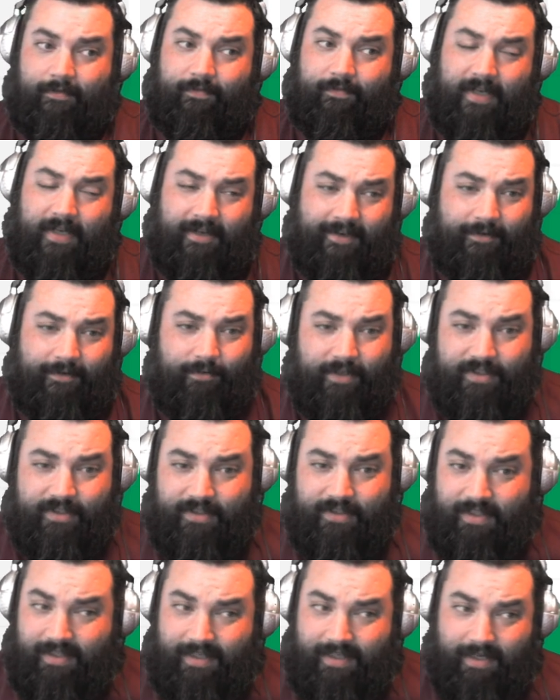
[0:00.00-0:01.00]
Very
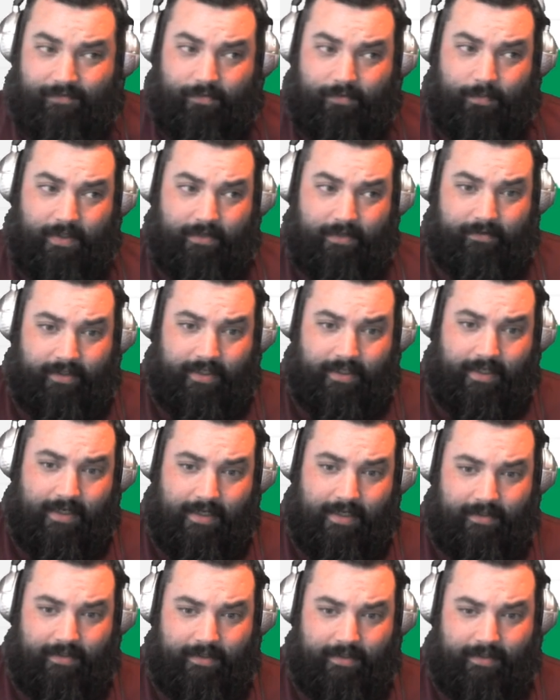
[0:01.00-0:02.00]
risky. You have to be able to get
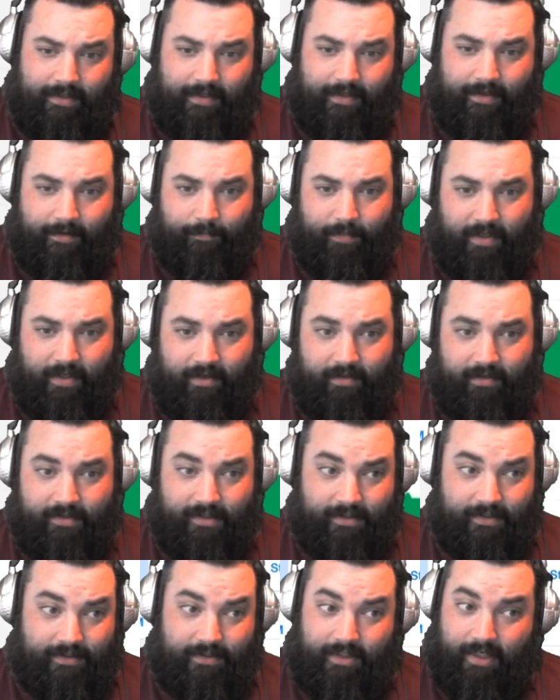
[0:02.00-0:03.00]
on the
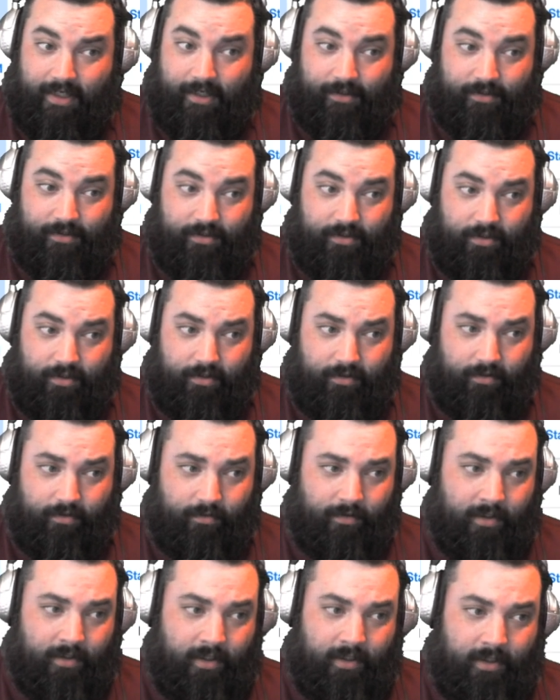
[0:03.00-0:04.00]
Paris exchange
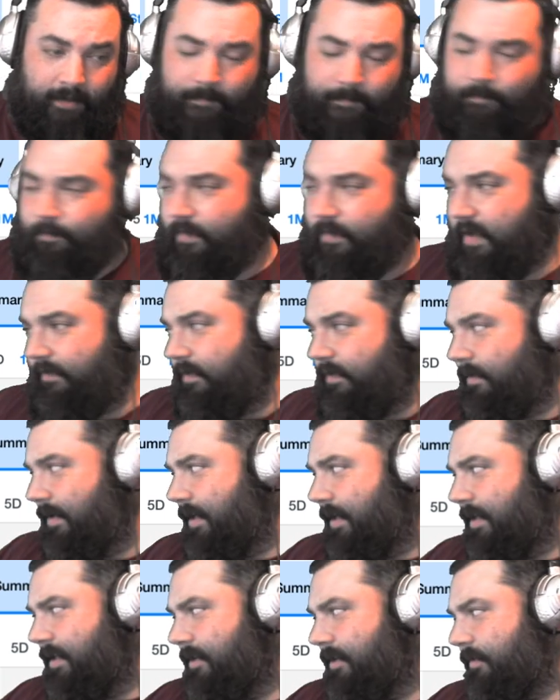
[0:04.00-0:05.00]
too if you
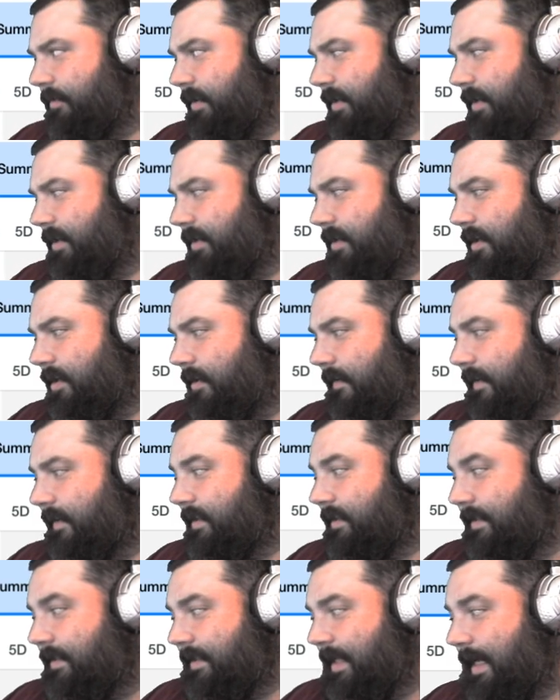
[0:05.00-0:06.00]
want to deal with
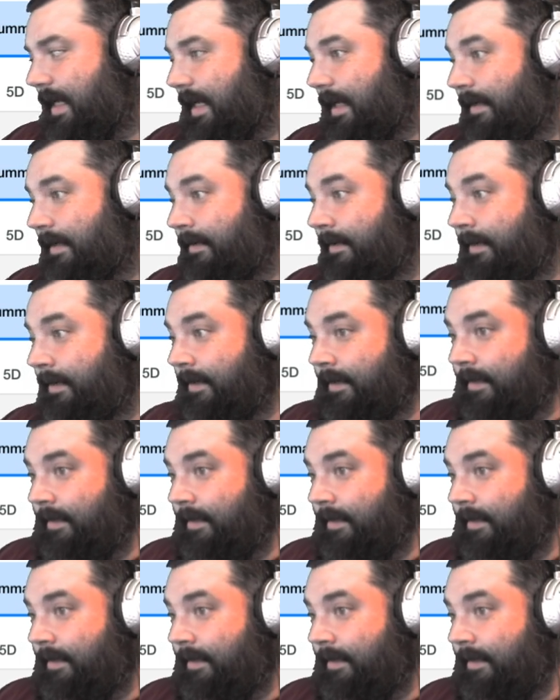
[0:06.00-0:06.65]
Atari stock.